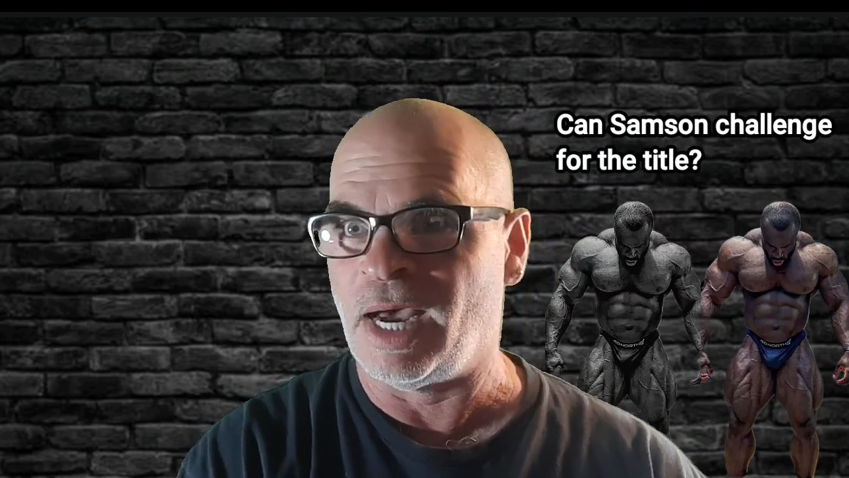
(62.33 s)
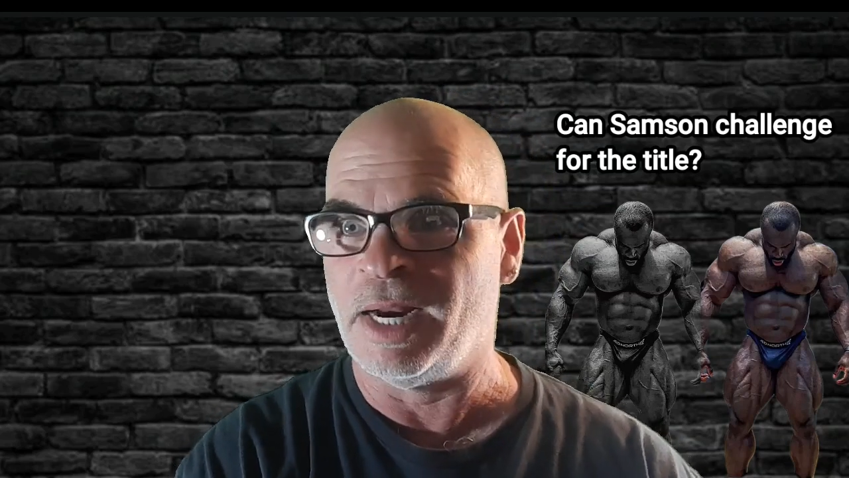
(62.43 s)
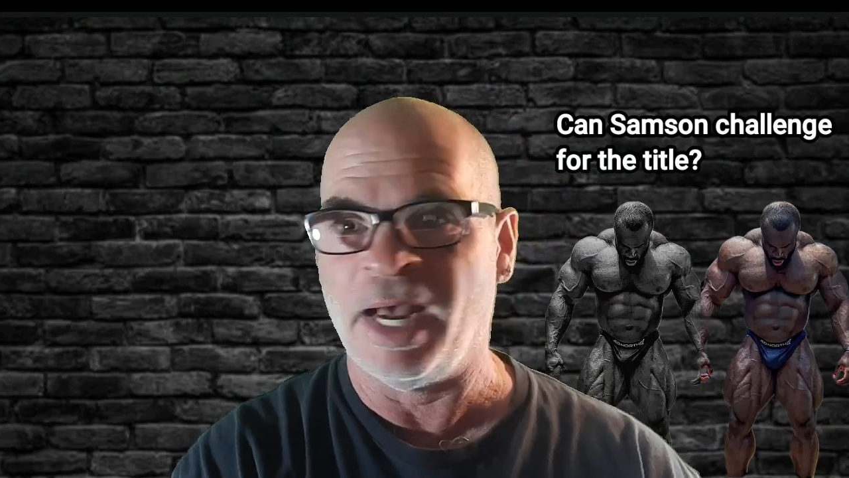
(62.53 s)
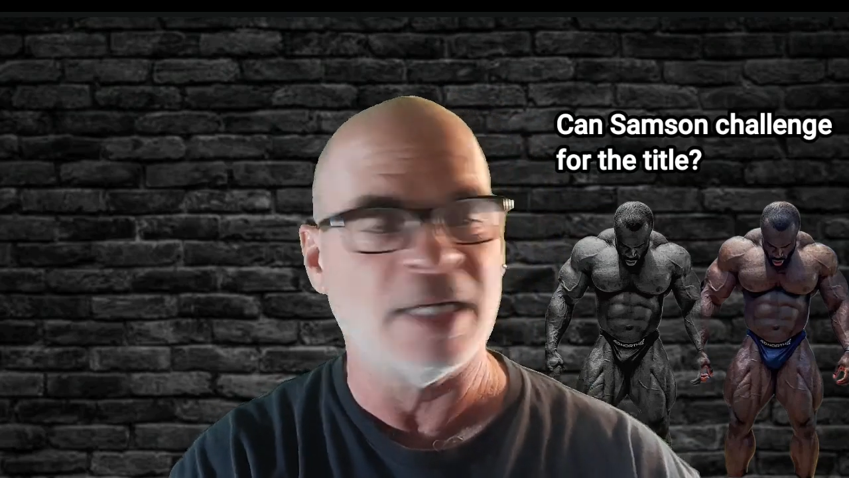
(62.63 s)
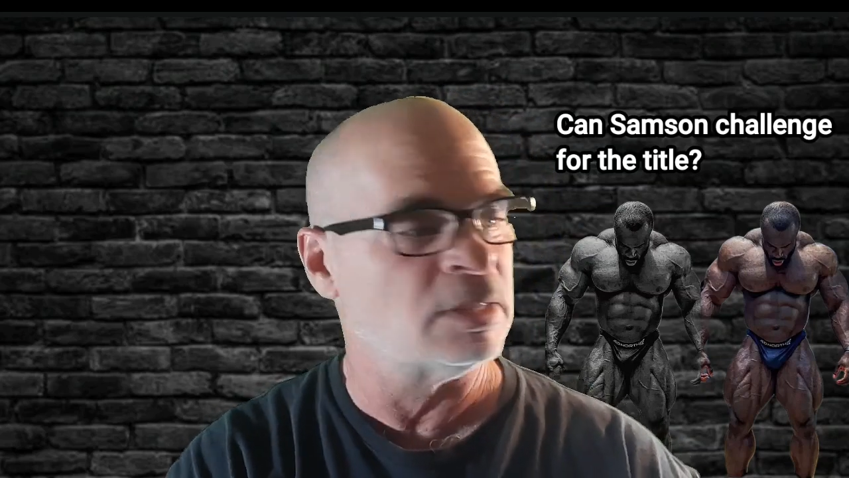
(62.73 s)

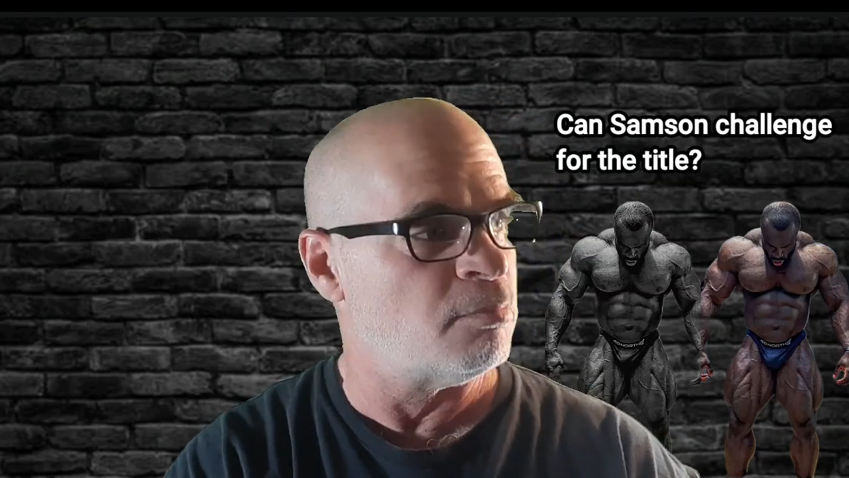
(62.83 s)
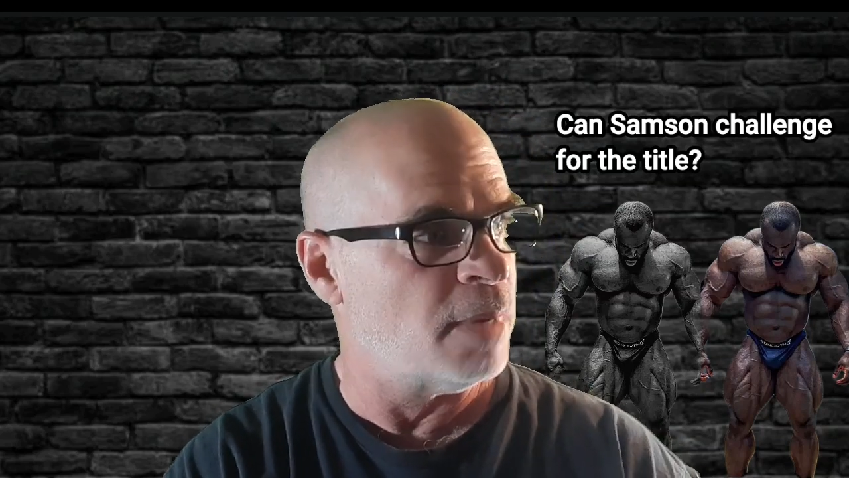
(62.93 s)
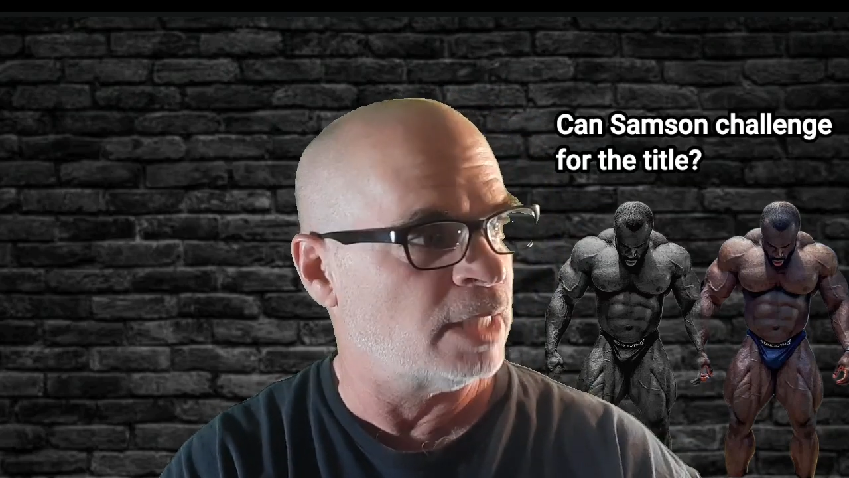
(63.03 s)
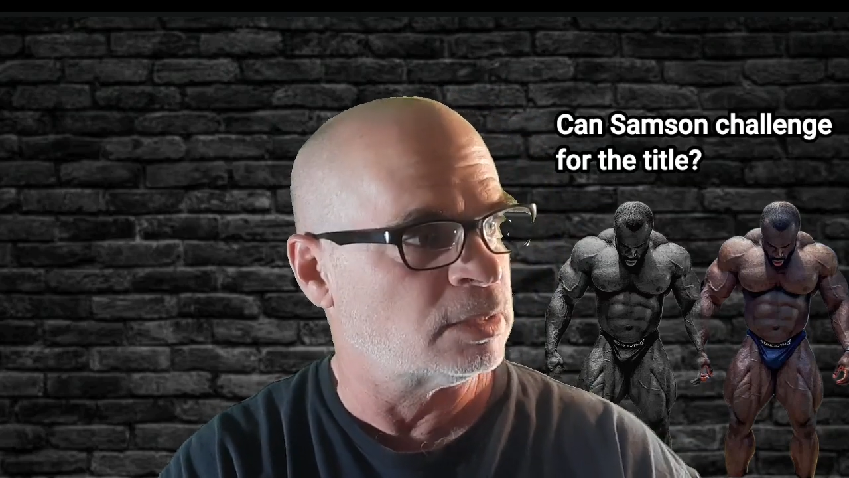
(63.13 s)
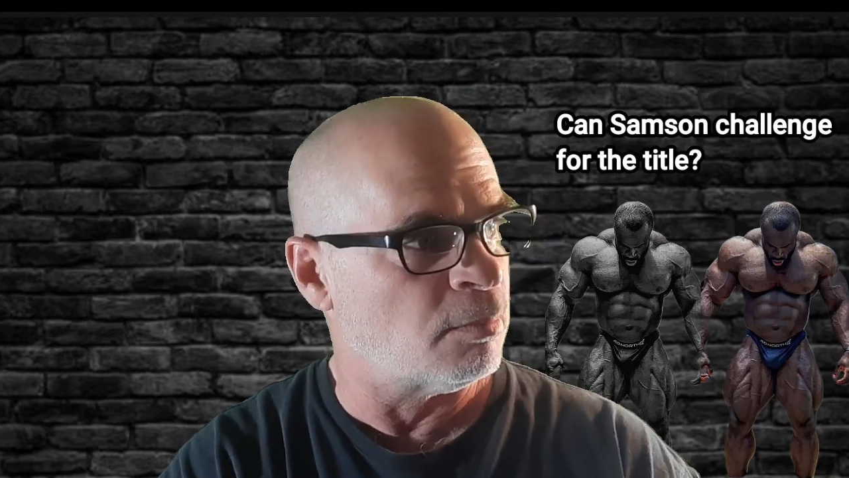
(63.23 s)
kind of has the
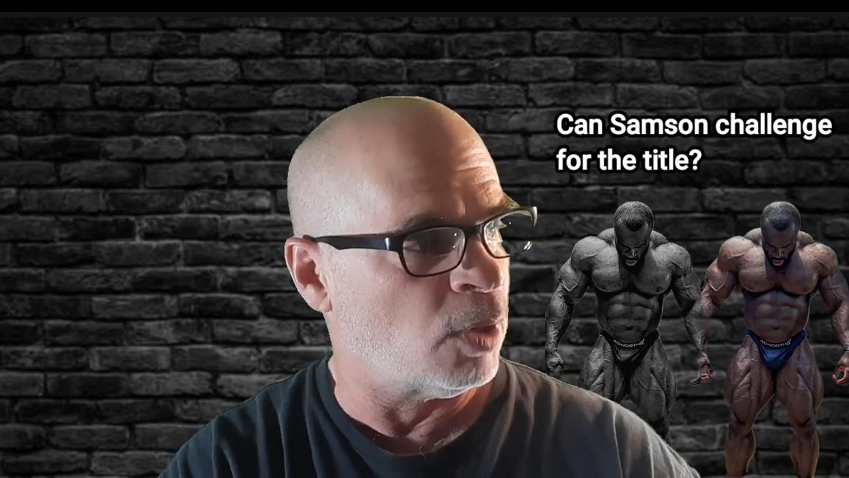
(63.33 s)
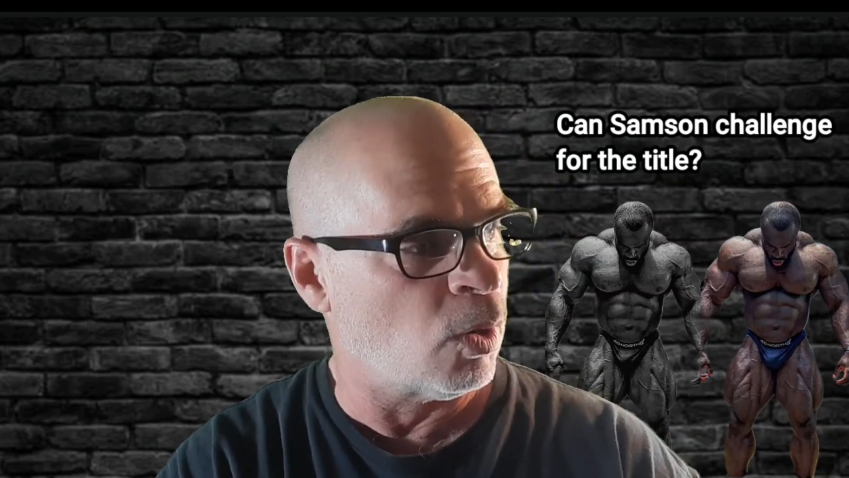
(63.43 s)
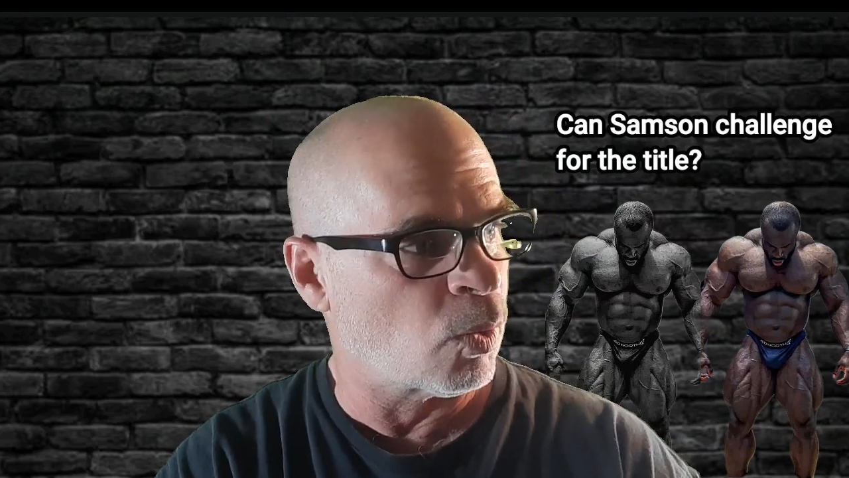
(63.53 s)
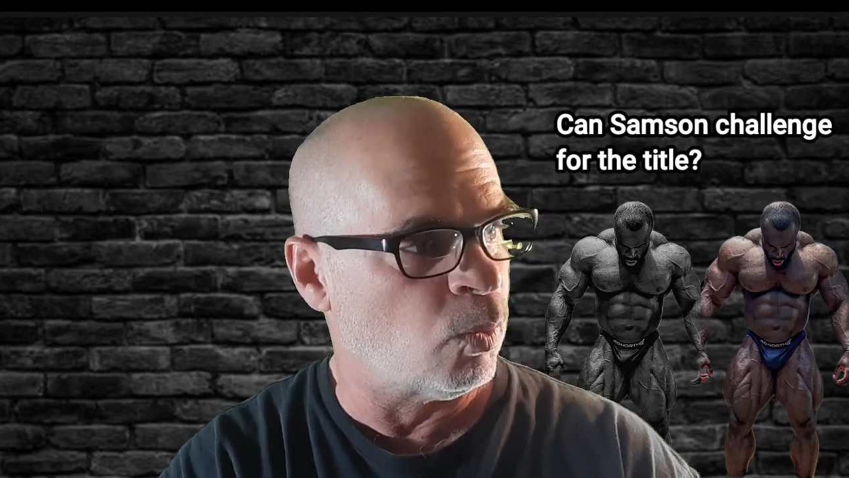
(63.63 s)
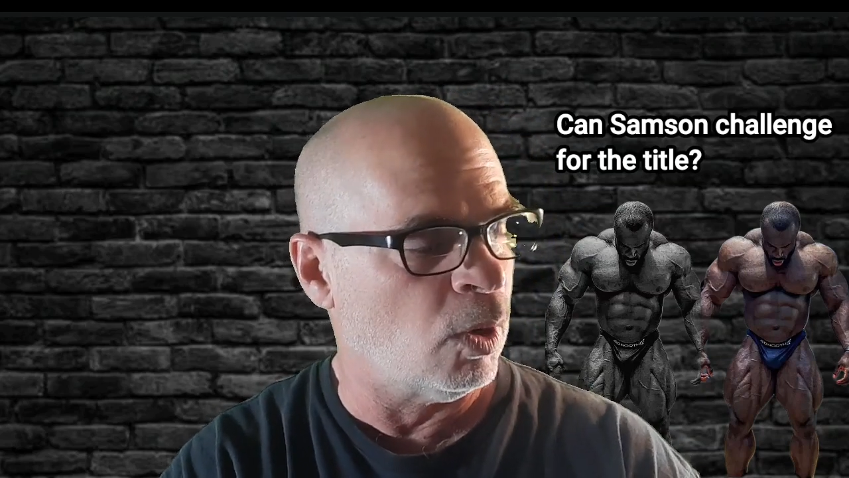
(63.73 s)
best of both